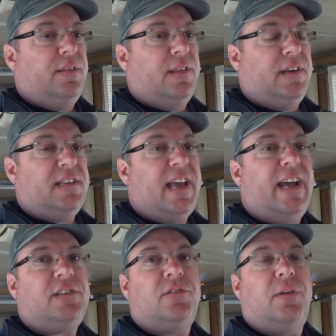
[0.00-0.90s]
the
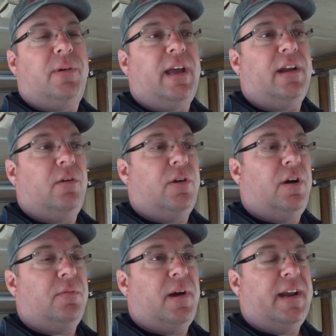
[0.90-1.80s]
disaster that we got going
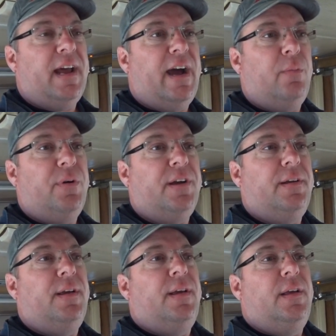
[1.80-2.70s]
on right now, but
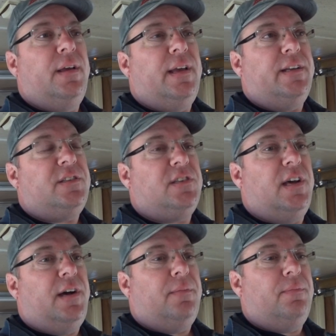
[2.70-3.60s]
it's
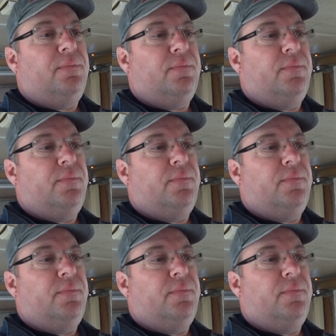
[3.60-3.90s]
um,